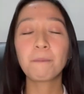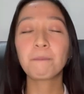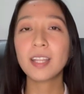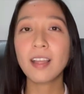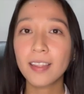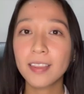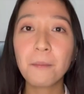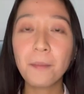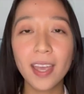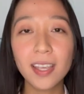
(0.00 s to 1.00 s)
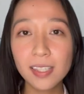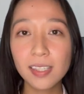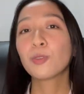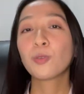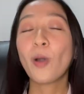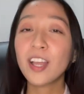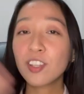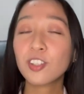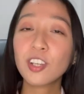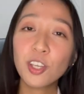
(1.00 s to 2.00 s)
yung pinaka the best. To
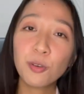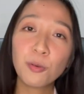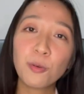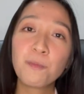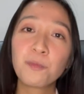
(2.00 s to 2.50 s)
answer you,